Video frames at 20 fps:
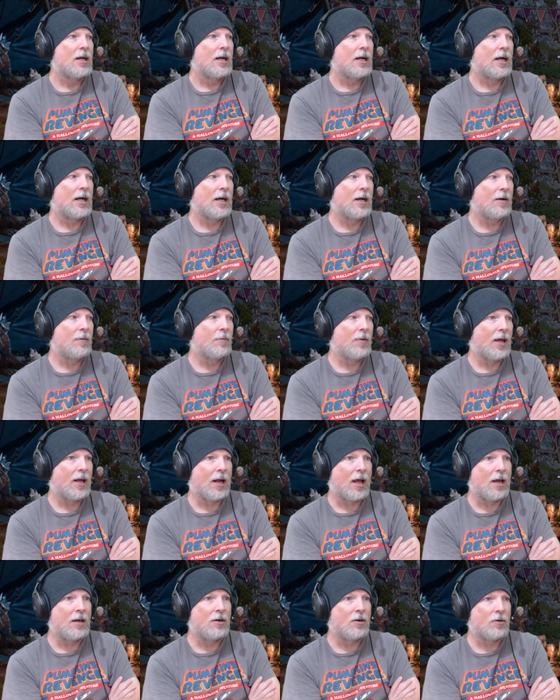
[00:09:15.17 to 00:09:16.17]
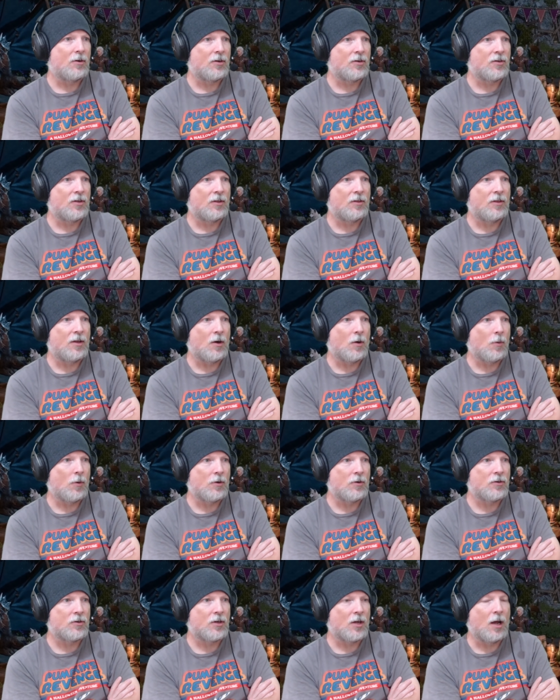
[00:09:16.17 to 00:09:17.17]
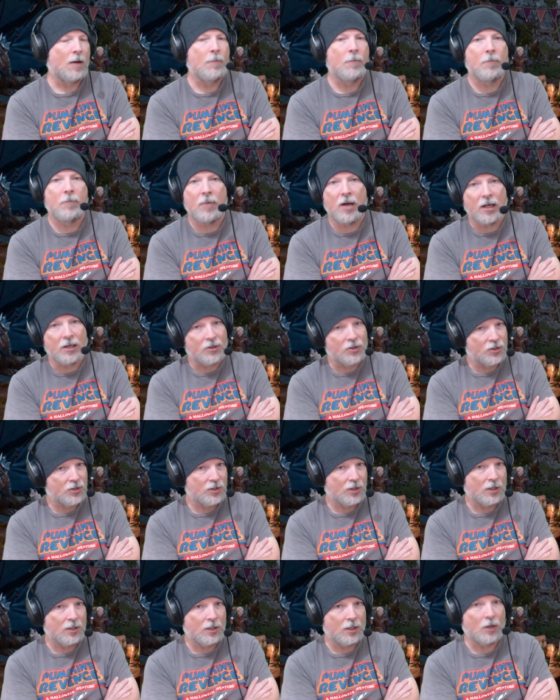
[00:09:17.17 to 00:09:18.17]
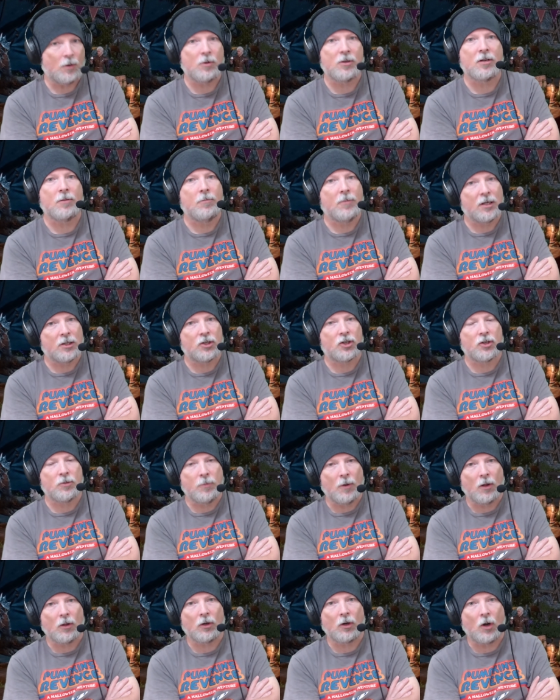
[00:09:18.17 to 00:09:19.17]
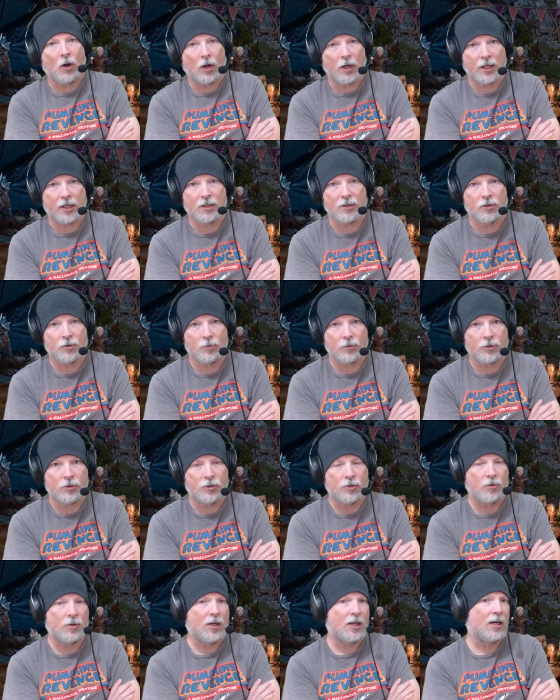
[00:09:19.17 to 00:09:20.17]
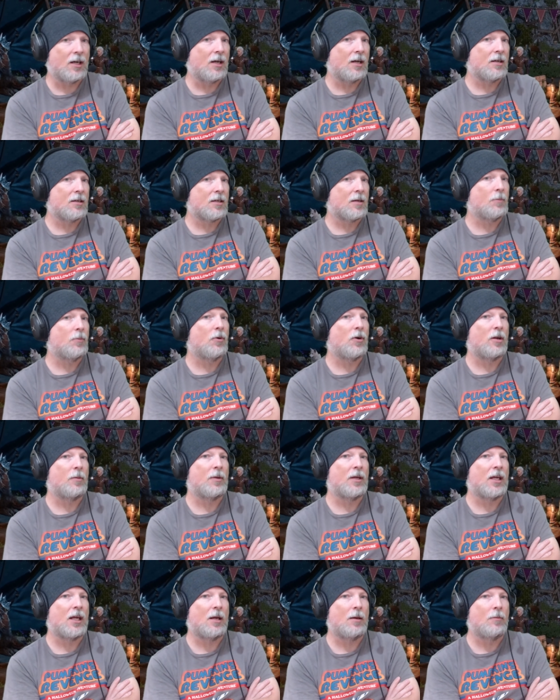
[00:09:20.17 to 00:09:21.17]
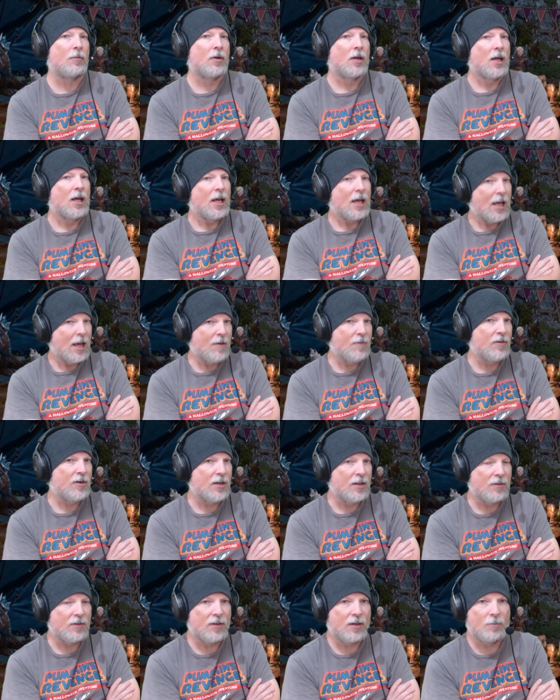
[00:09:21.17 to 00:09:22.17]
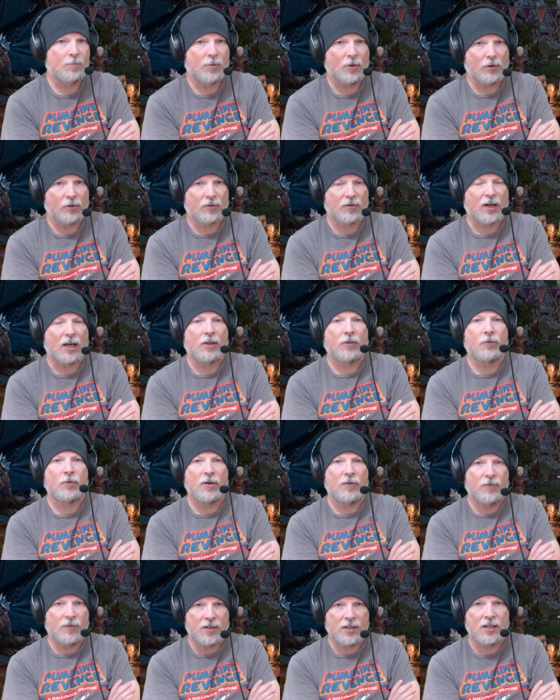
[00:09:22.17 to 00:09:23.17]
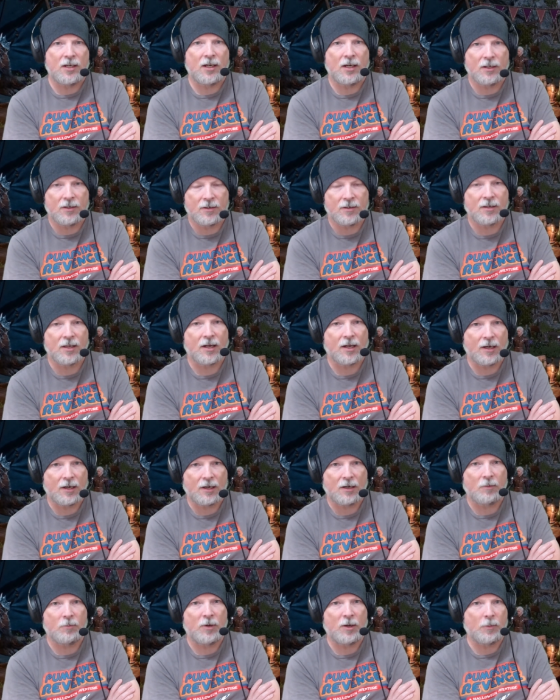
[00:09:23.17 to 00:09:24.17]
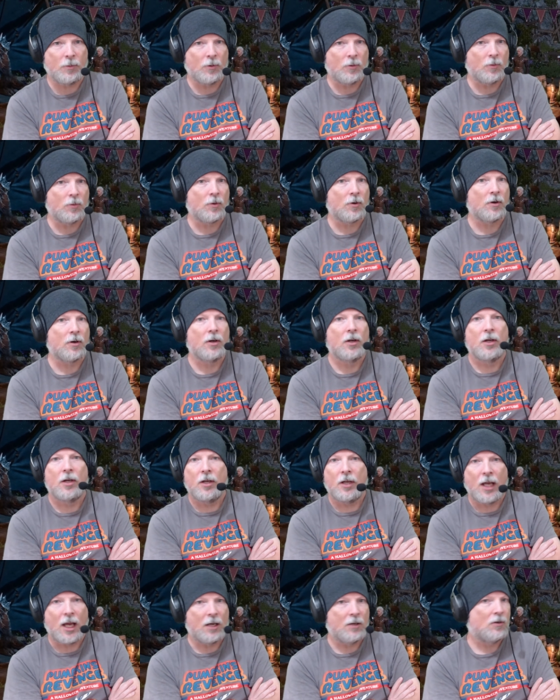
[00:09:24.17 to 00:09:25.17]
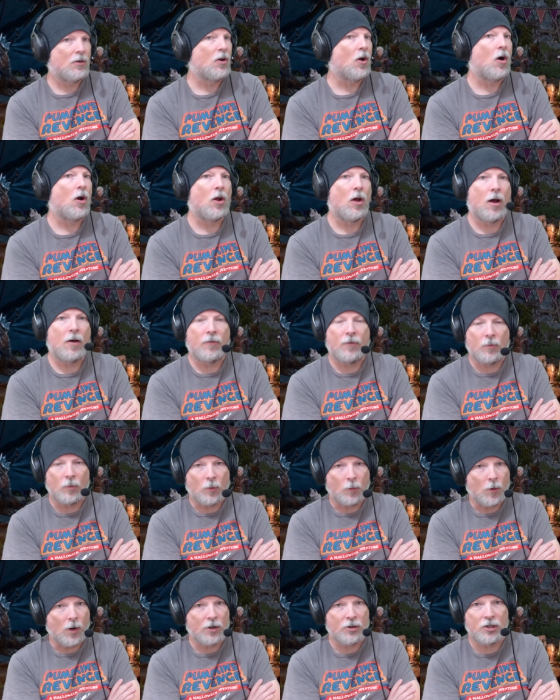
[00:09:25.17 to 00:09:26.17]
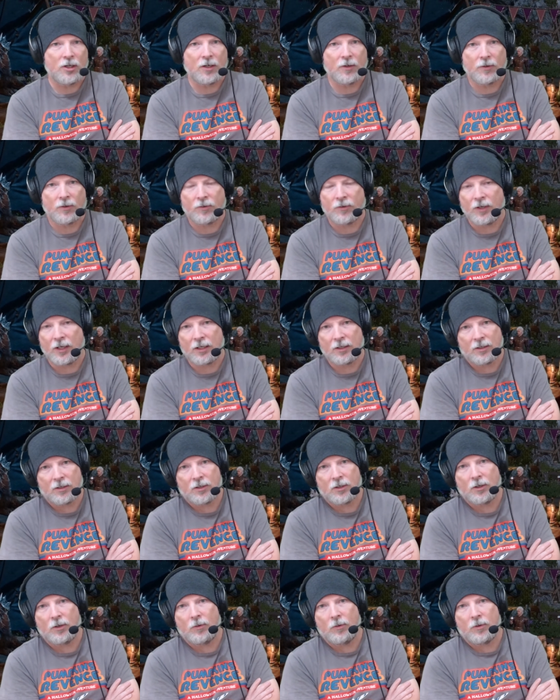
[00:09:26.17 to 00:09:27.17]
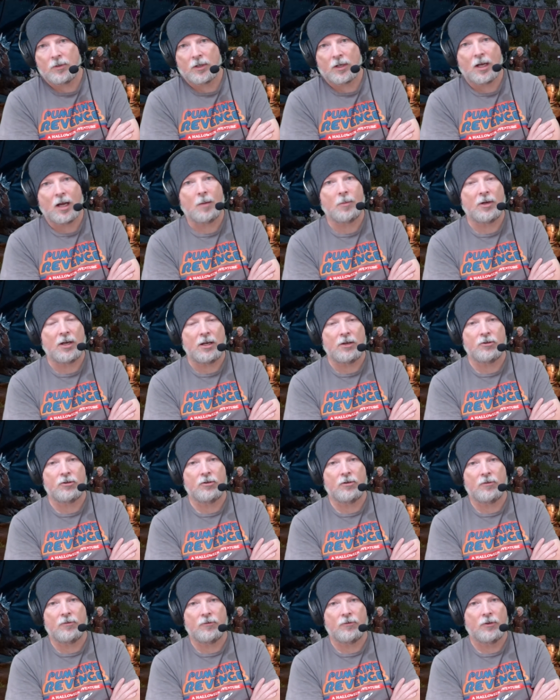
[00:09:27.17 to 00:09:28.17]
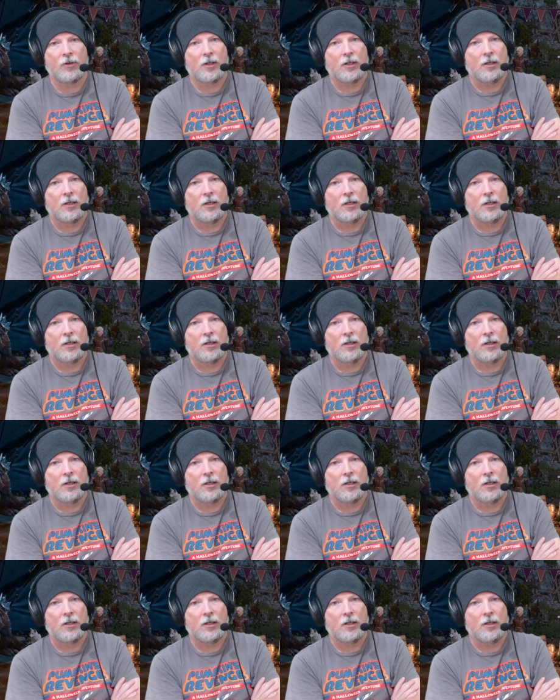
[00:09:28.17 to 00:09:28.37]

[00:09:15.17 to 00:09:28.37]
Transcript: um, and I noticed that there was a much, you know, it was a much smaller audience who were tuning in, and at some point it became evident that Baldur's Gate three fatigue had set in, and people were, had gone off and were watching other things, and so it was a combination of,